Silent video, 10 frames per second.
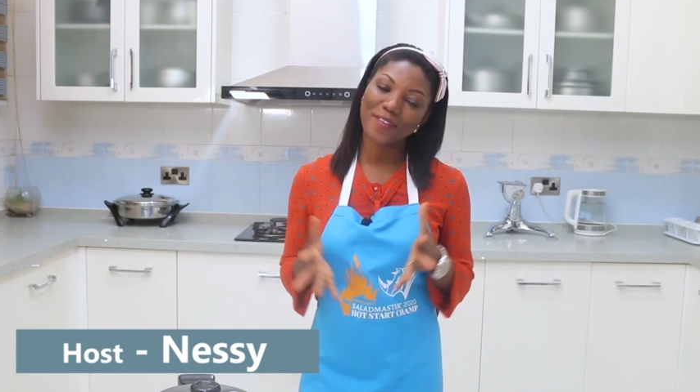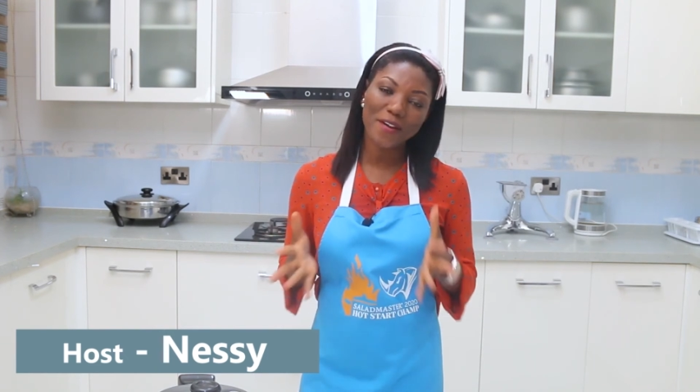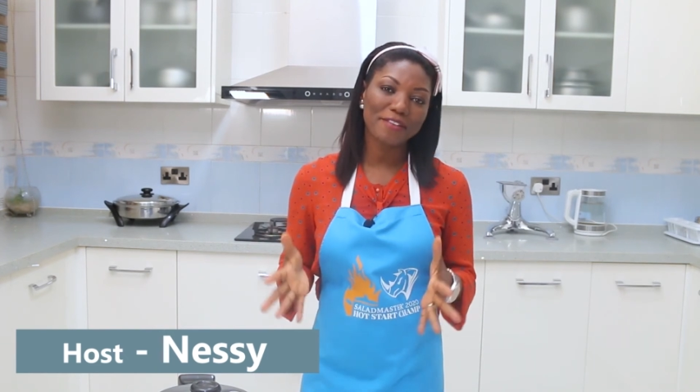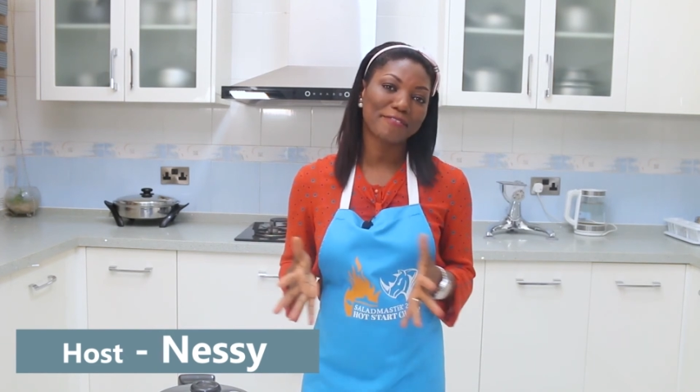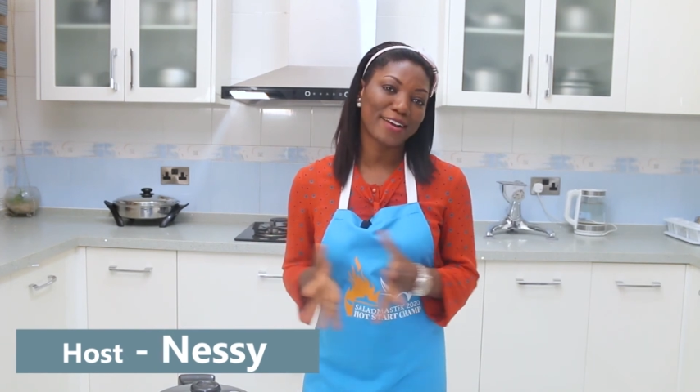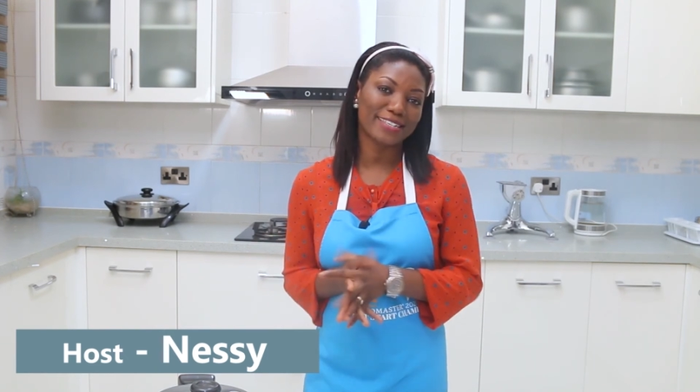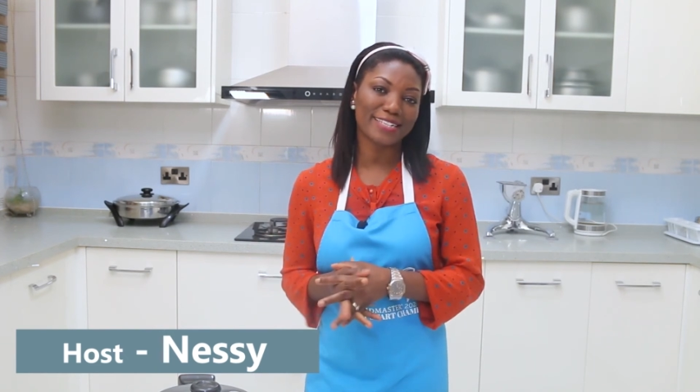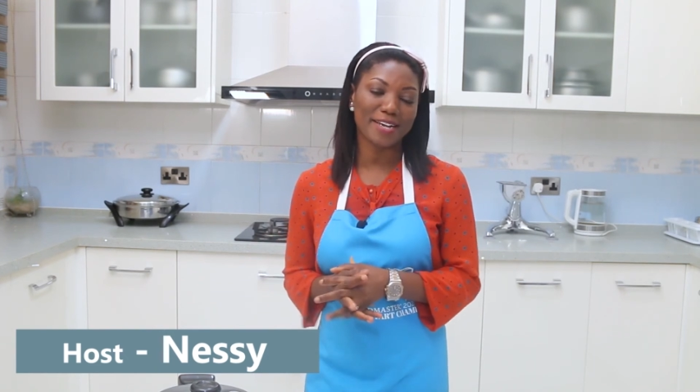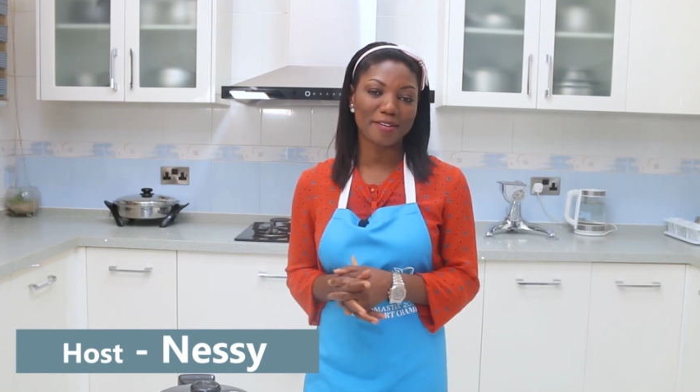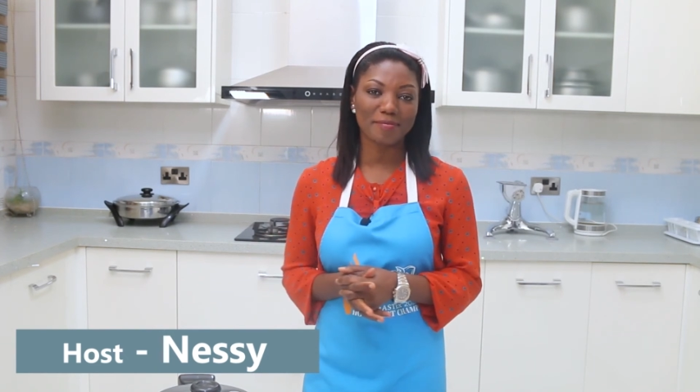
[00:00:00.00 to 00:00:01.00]
very
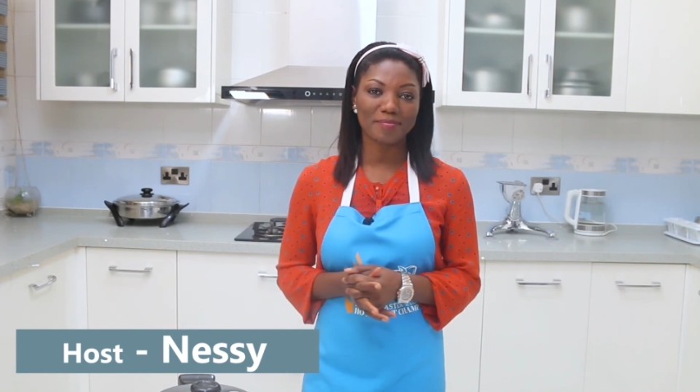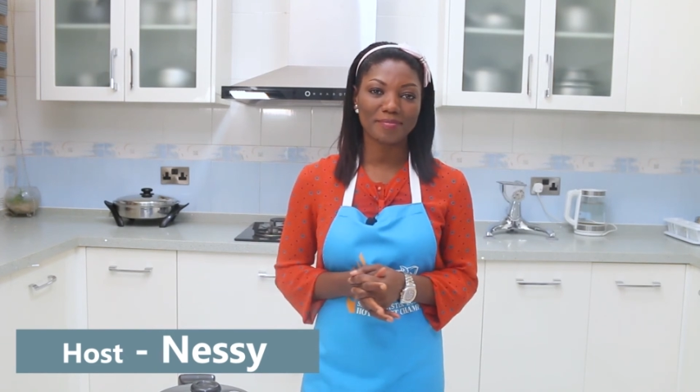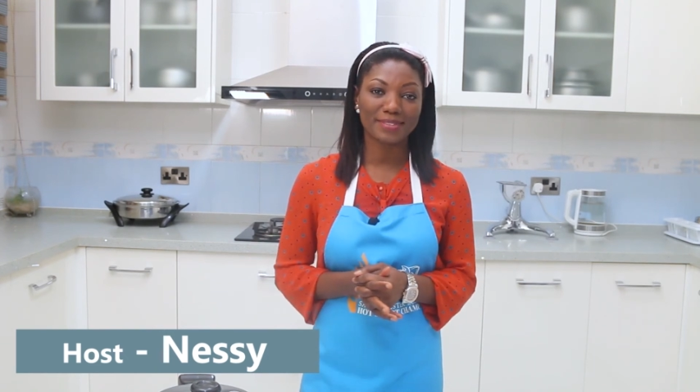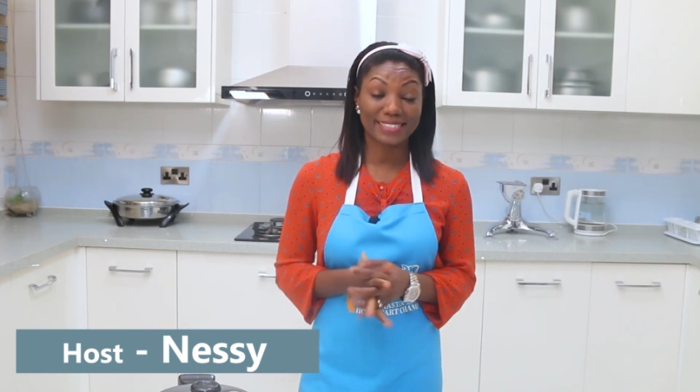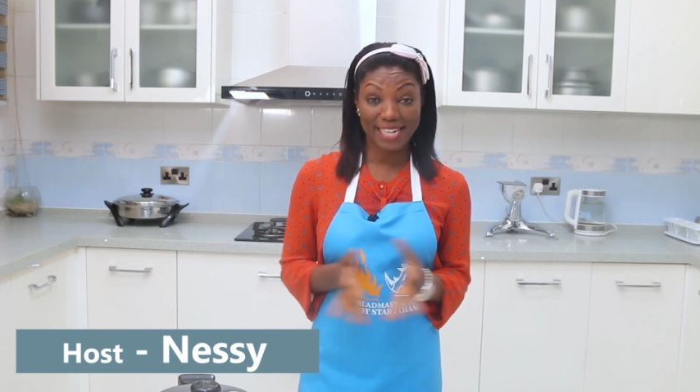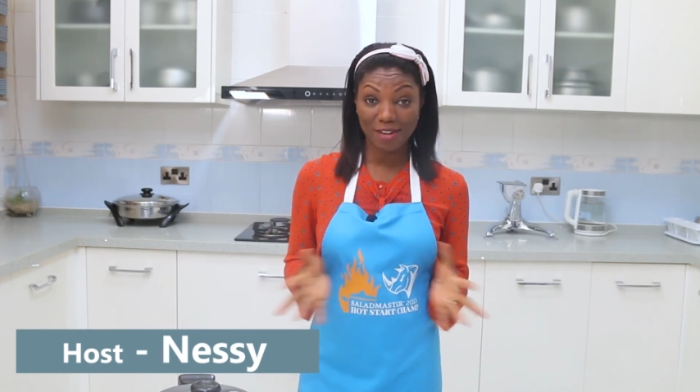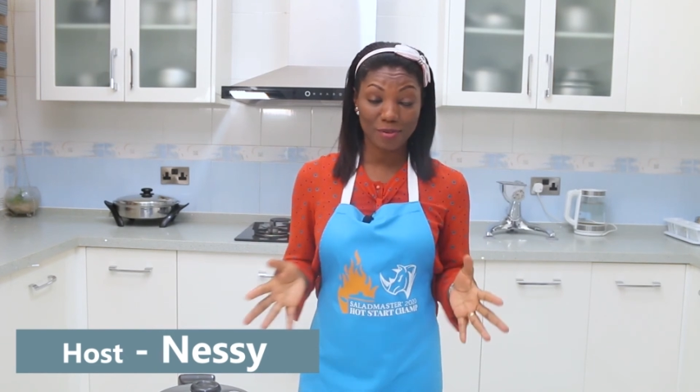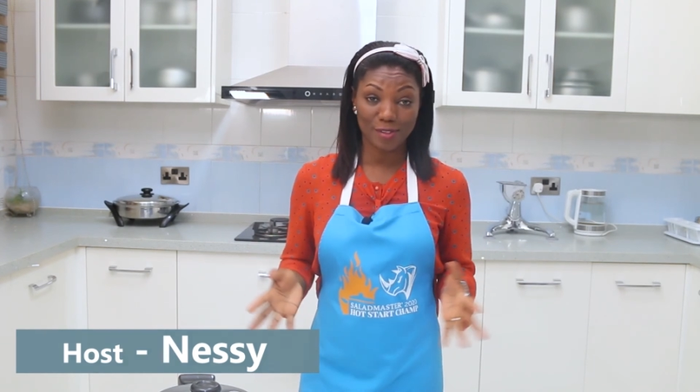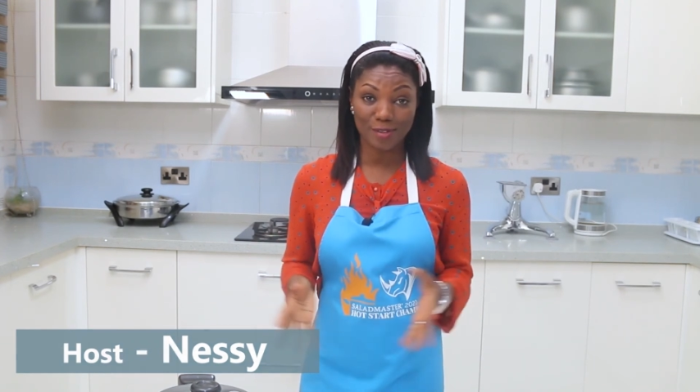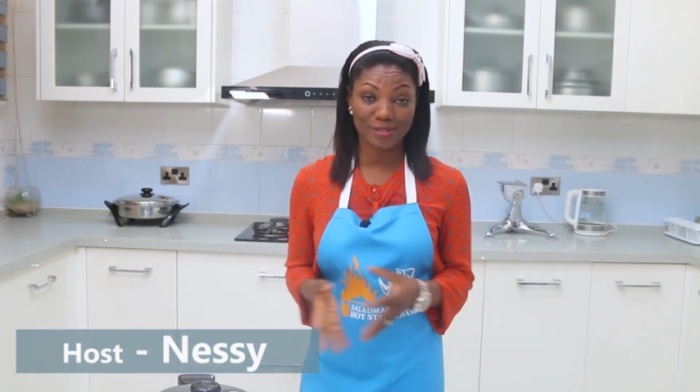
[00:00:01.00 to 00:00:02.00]
fun day
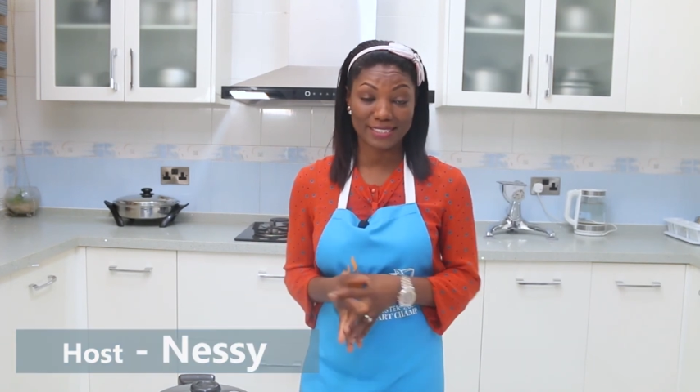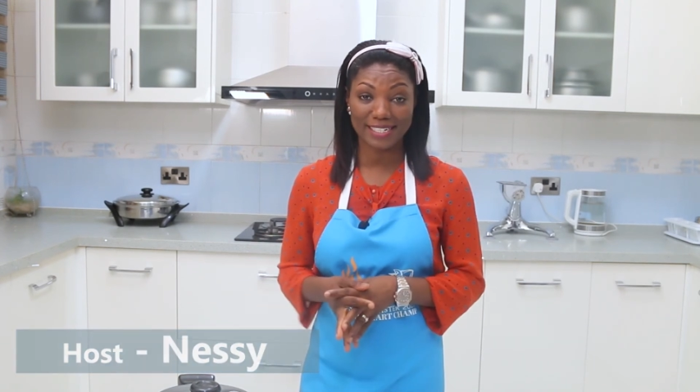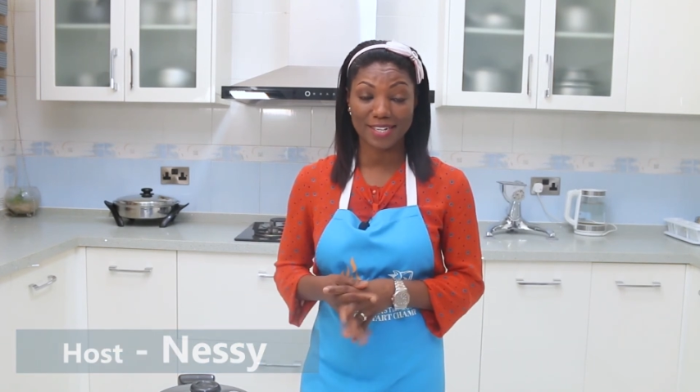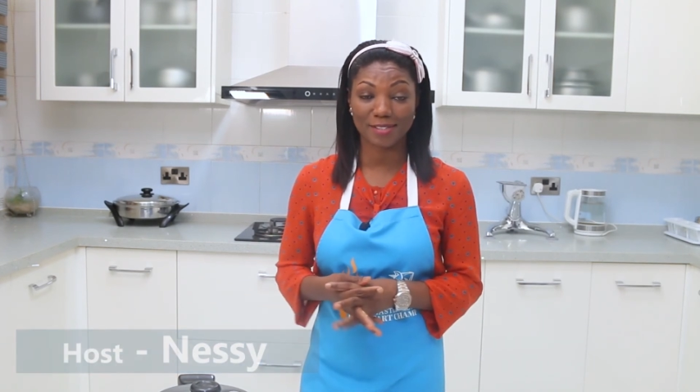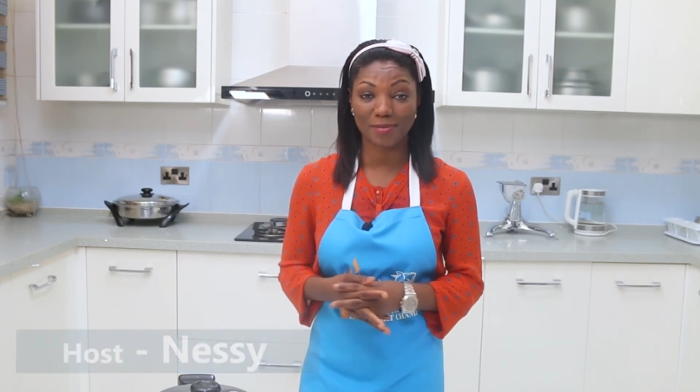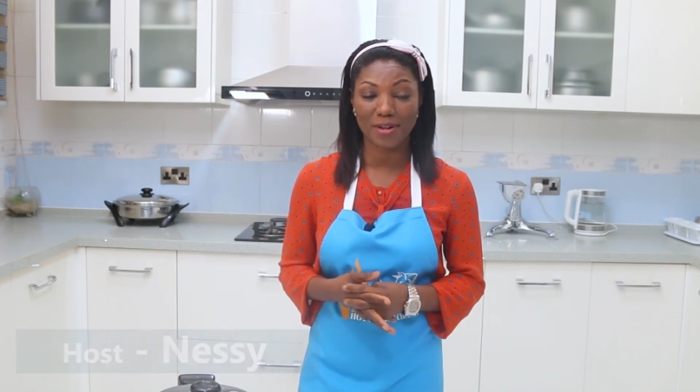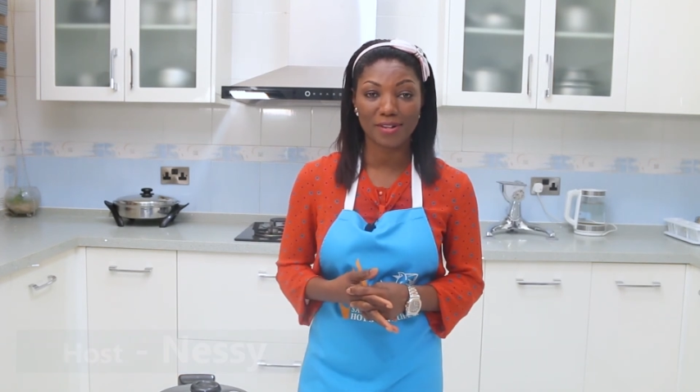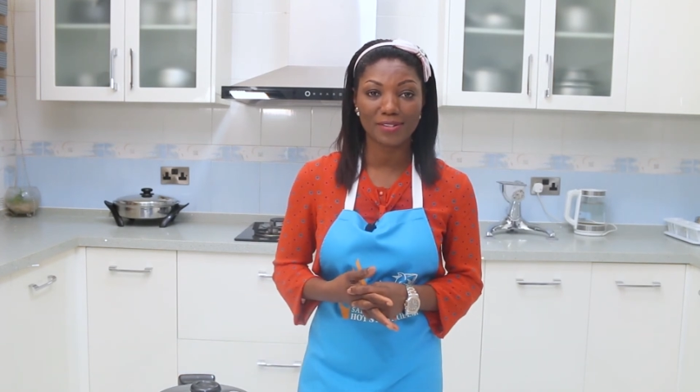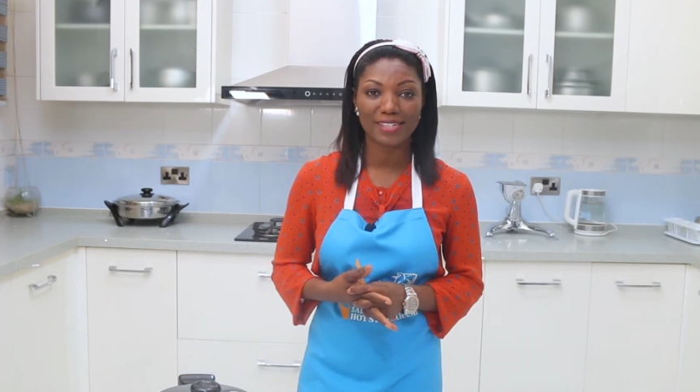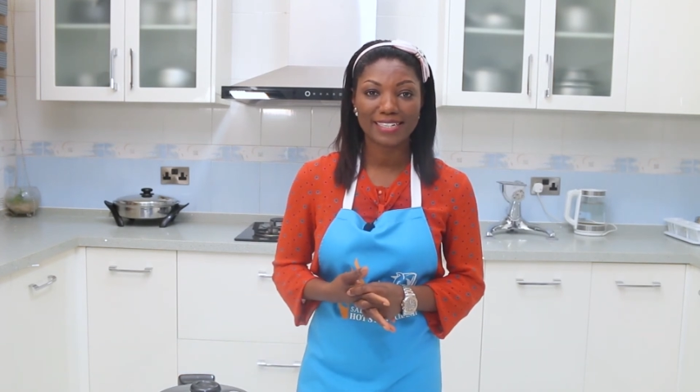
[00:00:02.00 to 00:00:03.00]
with you today as
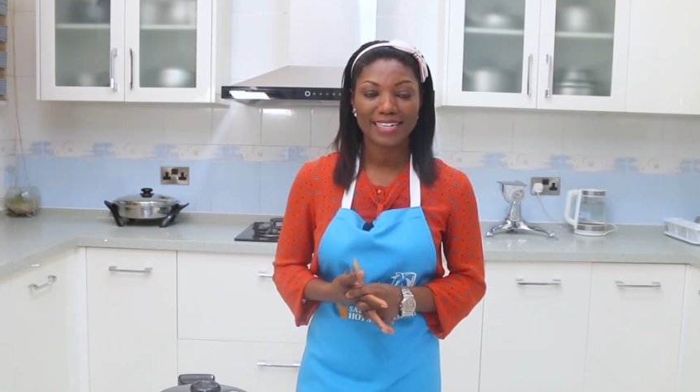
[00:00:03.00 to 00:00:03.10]
well.